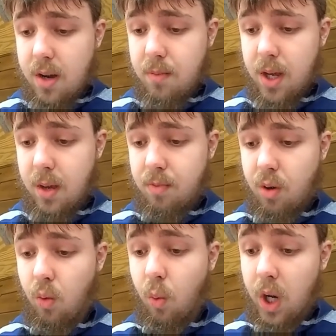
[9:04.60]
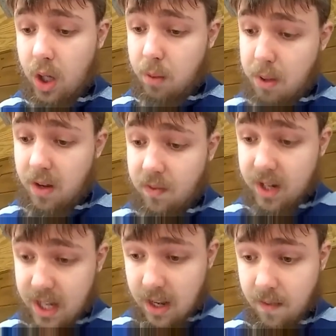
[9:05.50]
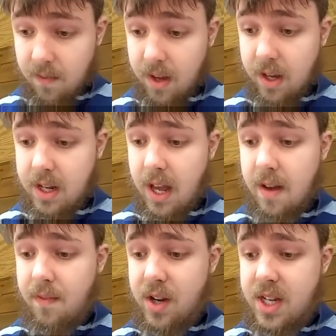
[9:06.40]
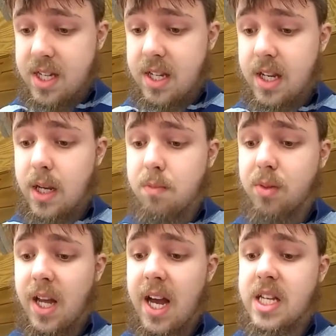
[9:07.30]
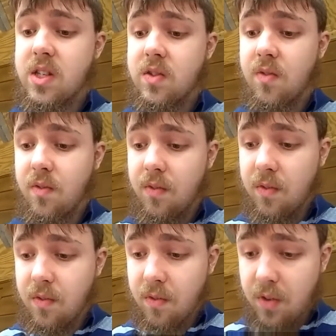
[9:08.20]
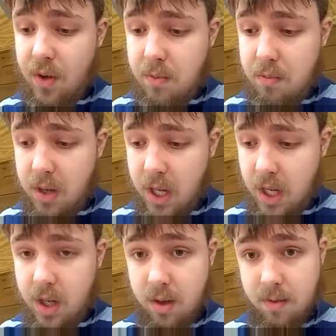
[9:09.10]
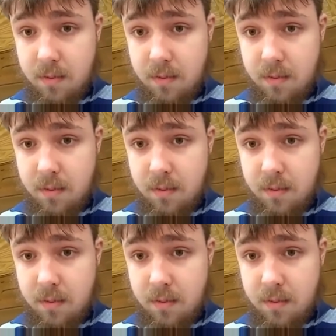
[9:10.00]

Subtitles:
people will be forgiven every sin and blasphemy,